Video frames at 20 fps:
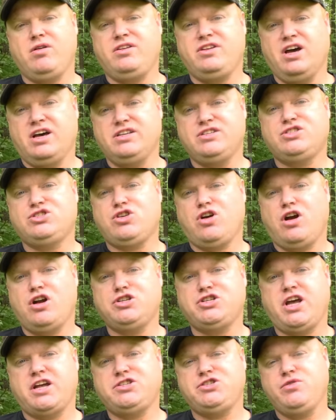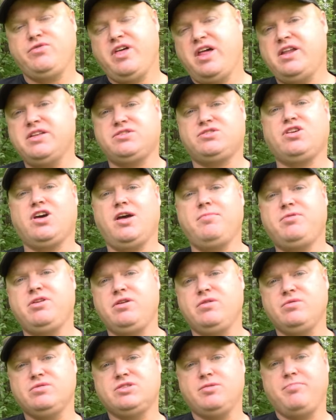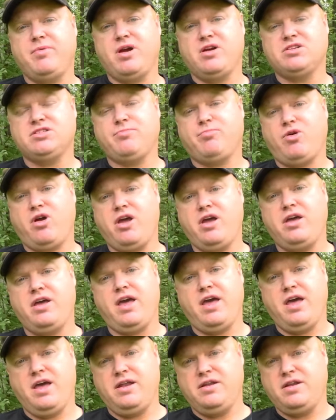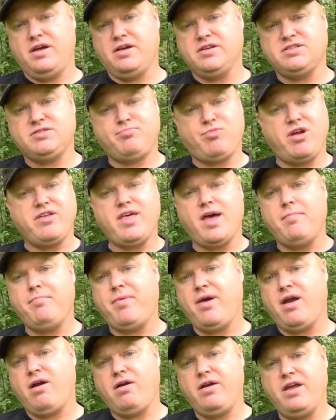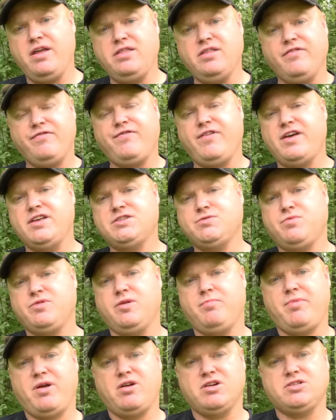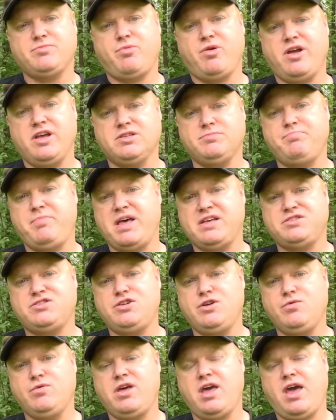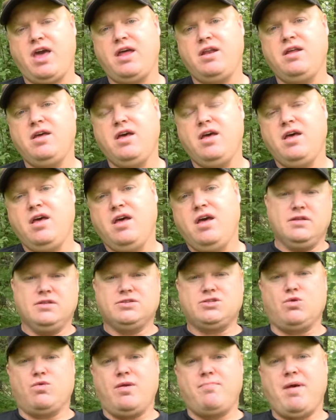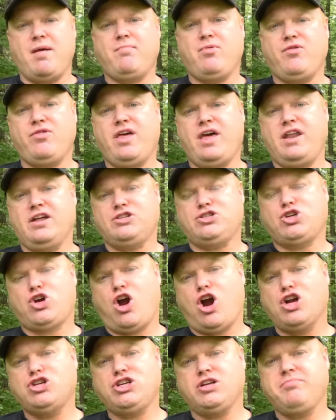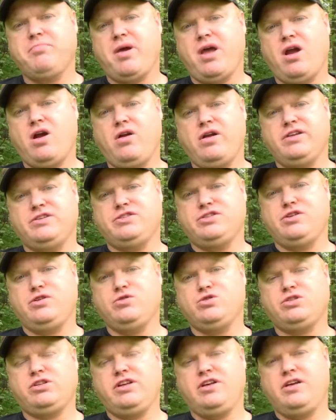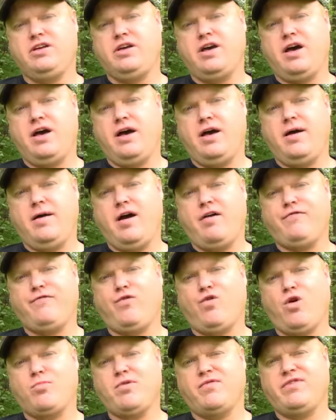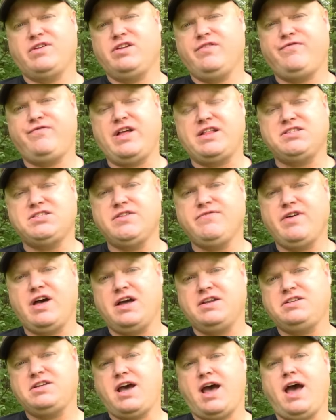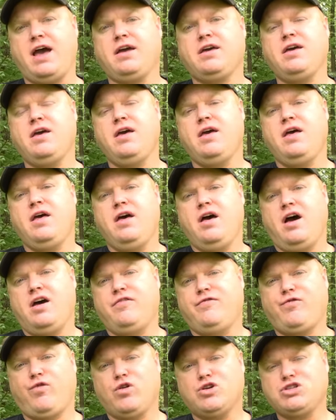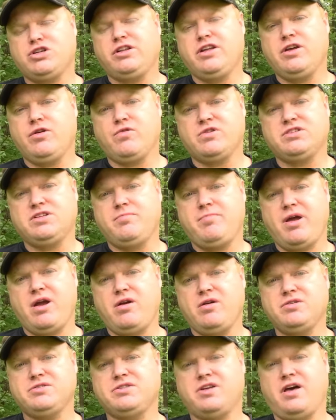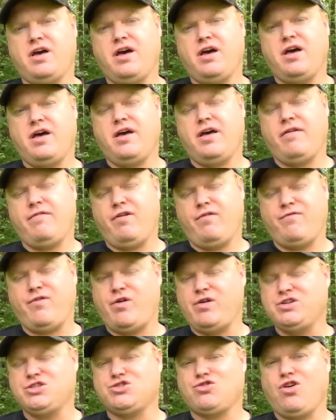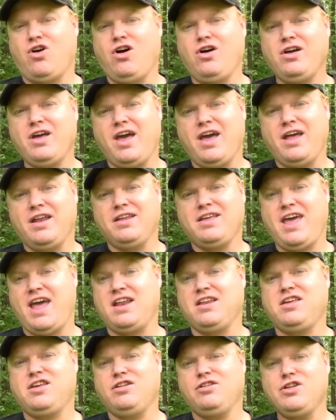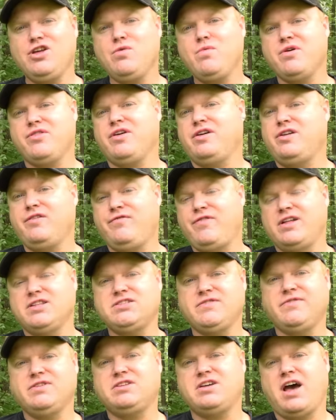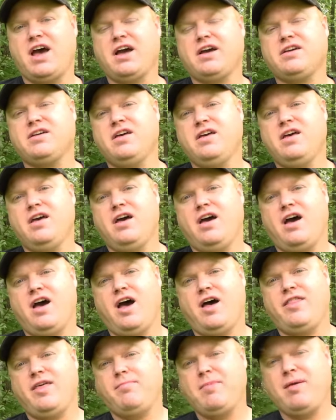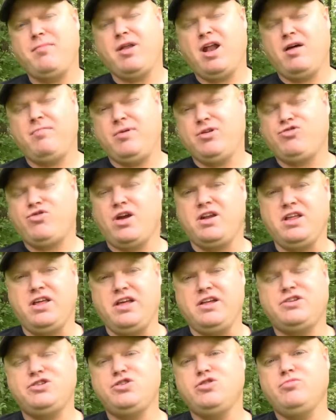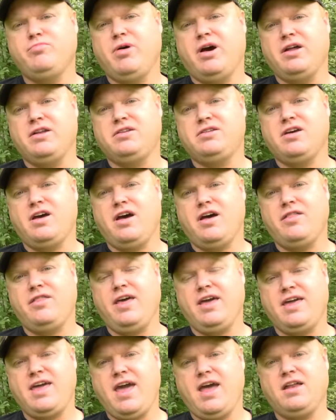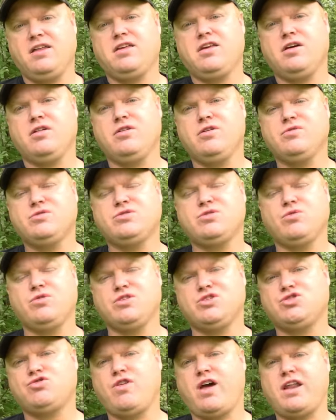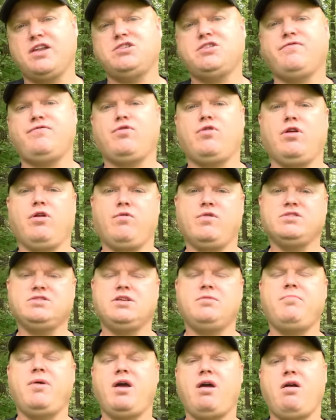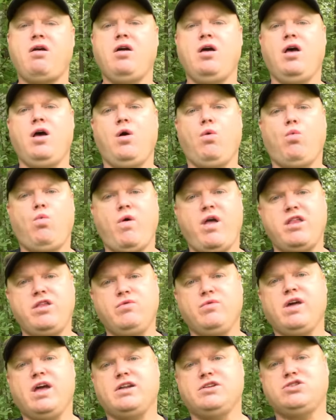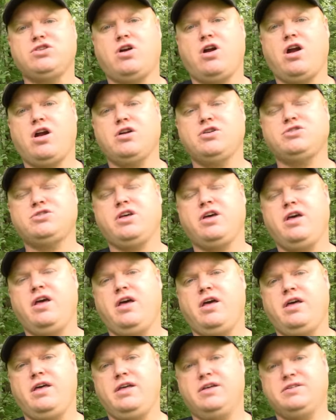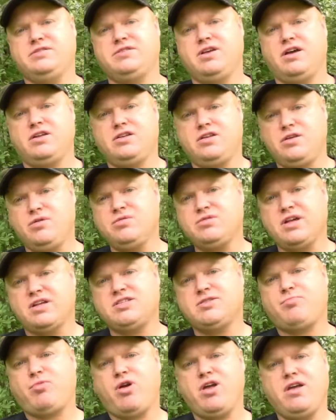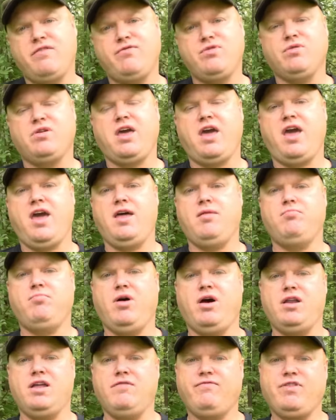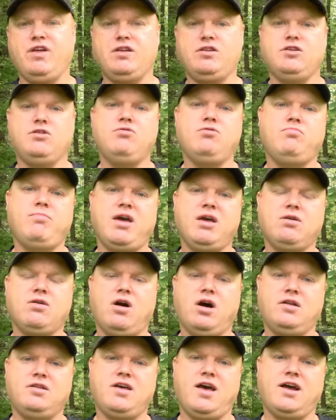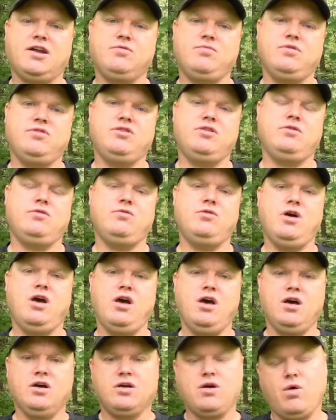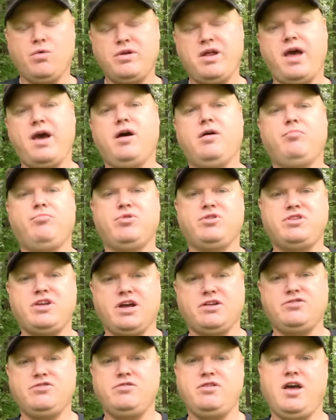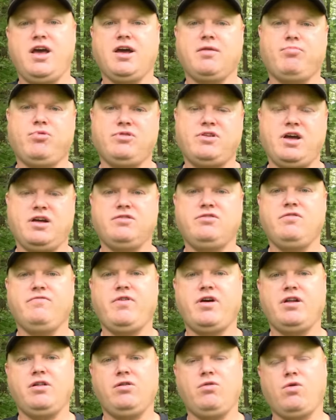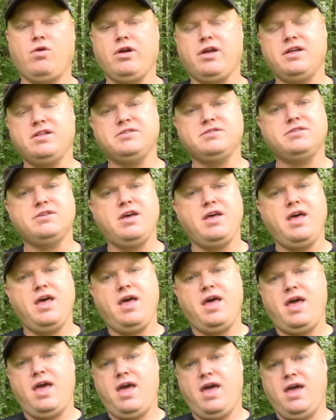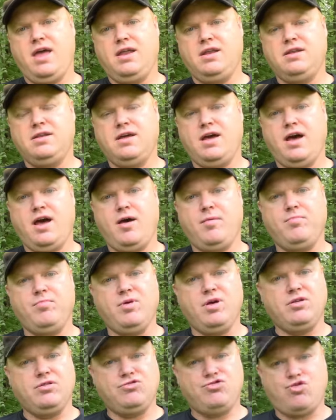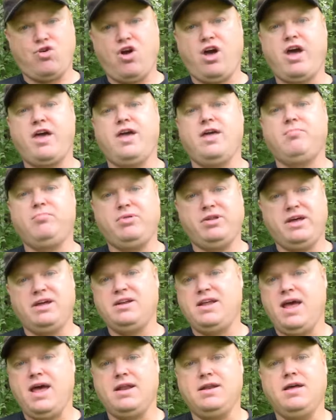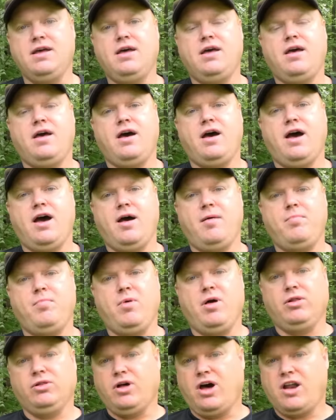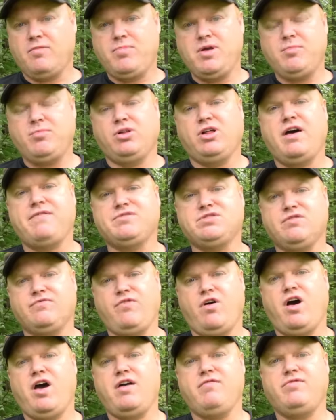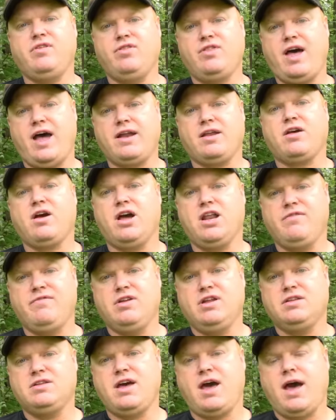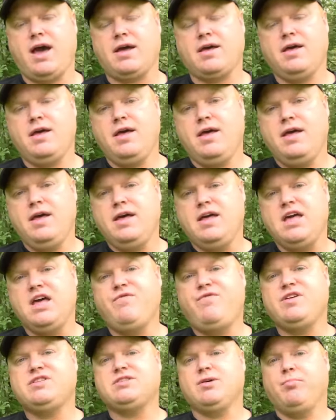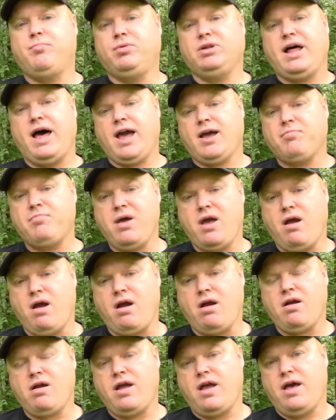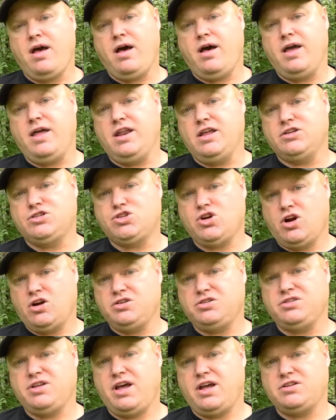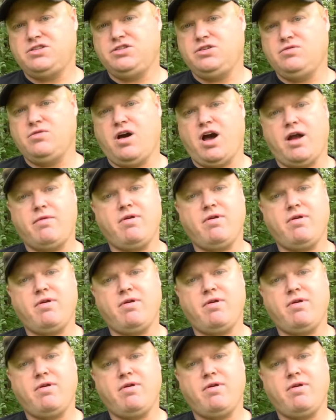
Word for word: does charge at you, then it's time to use the bear spray and uh, spray that bear in the face with the bear spray as best you can. So remember that a charging bear is usually uh, a form of a defensive attack. Unfortunately, grizzly bears uh, are very strong and can kill you with a defensive attack. Uh, they may not be trying to eat you, but uh, they can kill you. So the strategy for a grizzly bear when you get charged is uh, to use that spray if you can. But if they do make contact with you, go down, protect your neck, protect your vital organs, and um, try and play dead. Um, a lot of people have survived that kind of an attack. If it's a black bear uh, and it charges at you, I